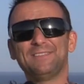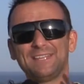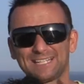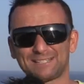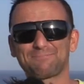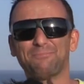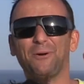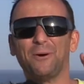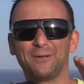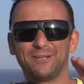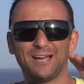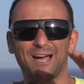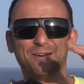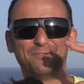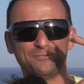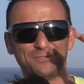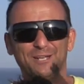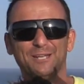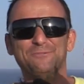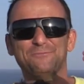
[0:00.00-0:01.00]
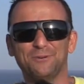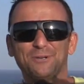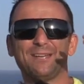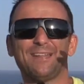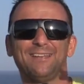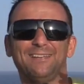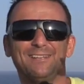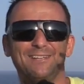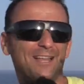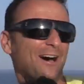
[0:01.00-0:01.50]
this point, I really would
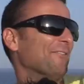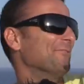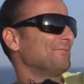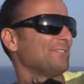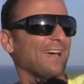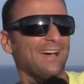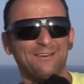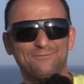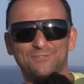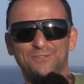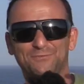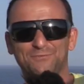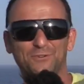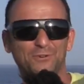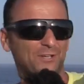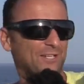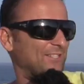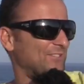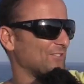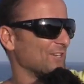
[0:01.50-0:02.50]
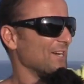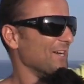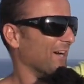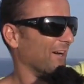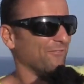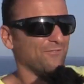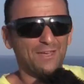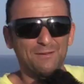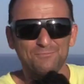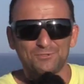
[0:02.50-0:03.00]
love to have the footage
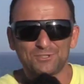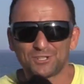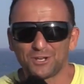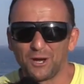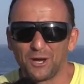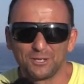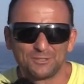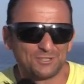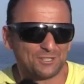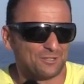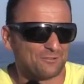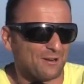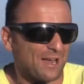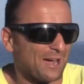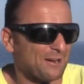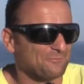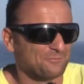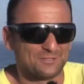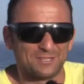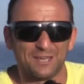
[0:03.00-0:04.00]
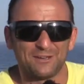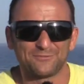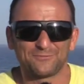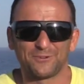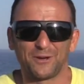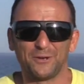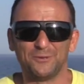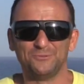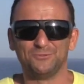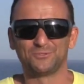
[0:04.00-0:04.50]
of them charging around with their
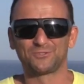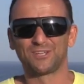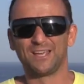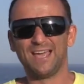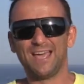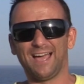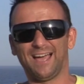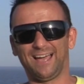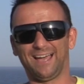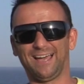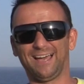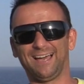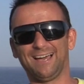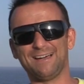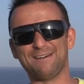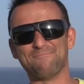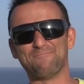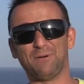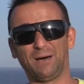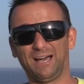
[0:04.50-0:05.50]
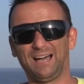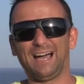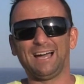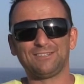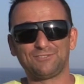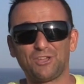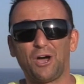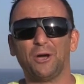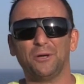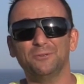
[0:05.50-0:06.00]
phones, but I
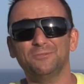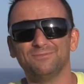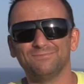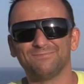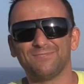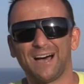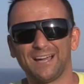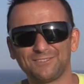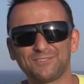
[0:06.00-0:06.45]
don't. I